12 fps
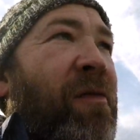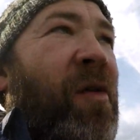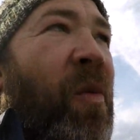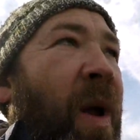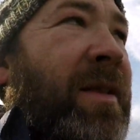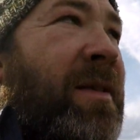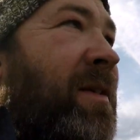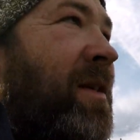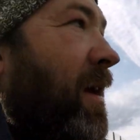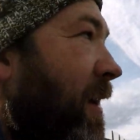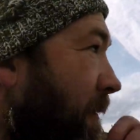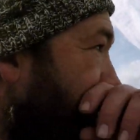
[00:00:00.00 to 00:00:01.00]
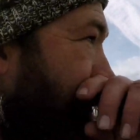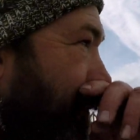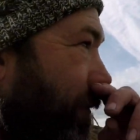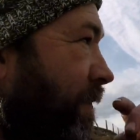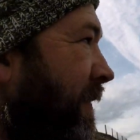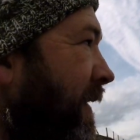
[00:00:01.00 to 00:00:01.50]
for Wednesday.
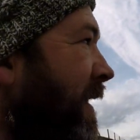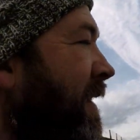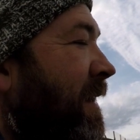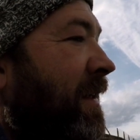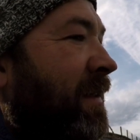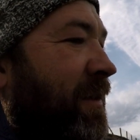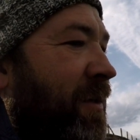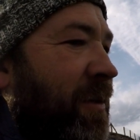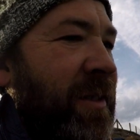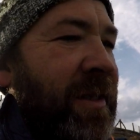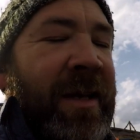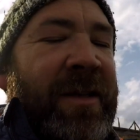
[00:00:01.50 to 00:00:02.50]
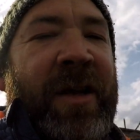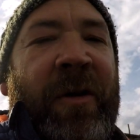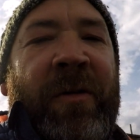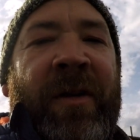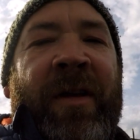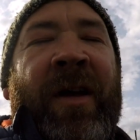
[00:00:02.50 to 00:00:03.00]
So stay
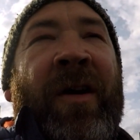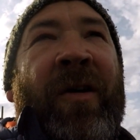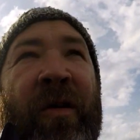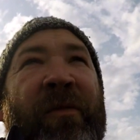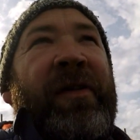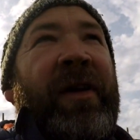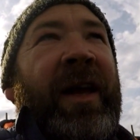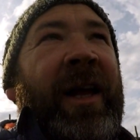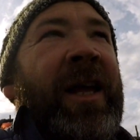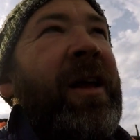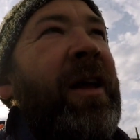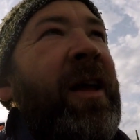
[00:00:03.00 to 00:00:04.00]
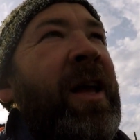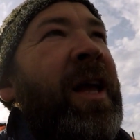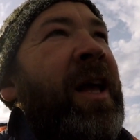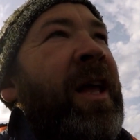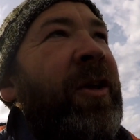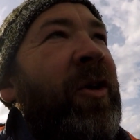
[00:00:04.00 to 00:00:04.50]
tuned. Hopefully
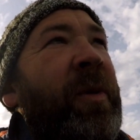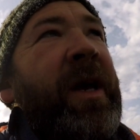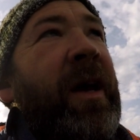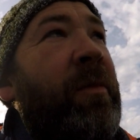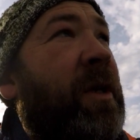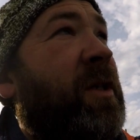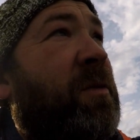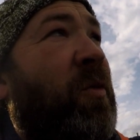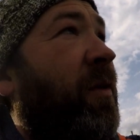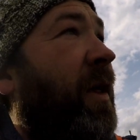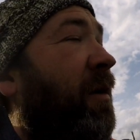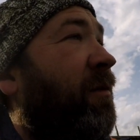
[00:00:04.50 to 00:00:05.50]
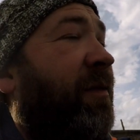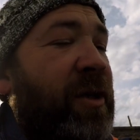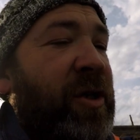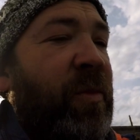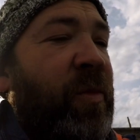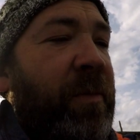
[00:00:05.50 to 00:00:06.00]
you'll be coming smooth down
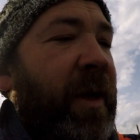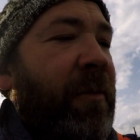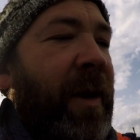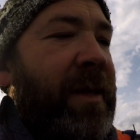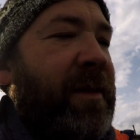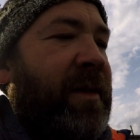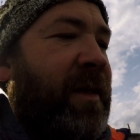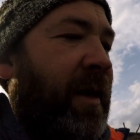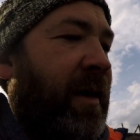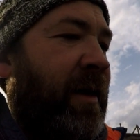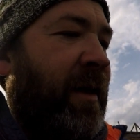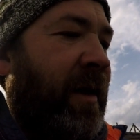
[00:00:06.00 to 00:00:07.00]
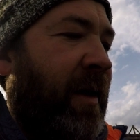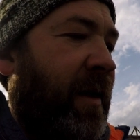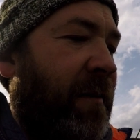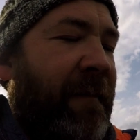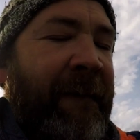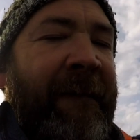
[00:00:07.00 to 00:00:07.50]
fishing with me Wednesday.
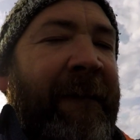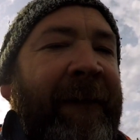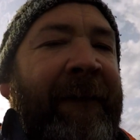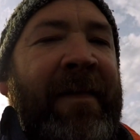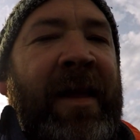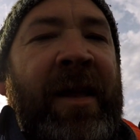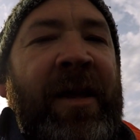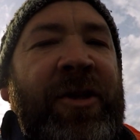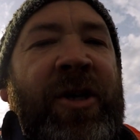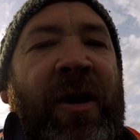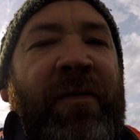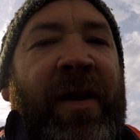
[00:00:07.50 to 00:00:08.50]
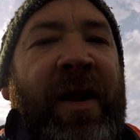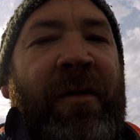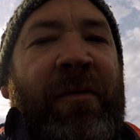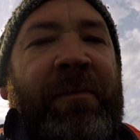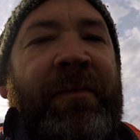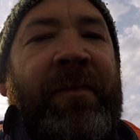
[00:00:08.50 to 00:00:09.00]
Ciao for now.
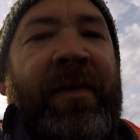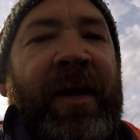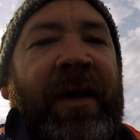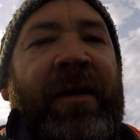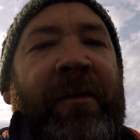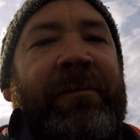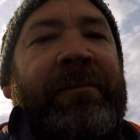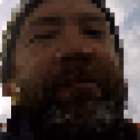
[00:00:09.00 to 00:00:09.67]
Thank you.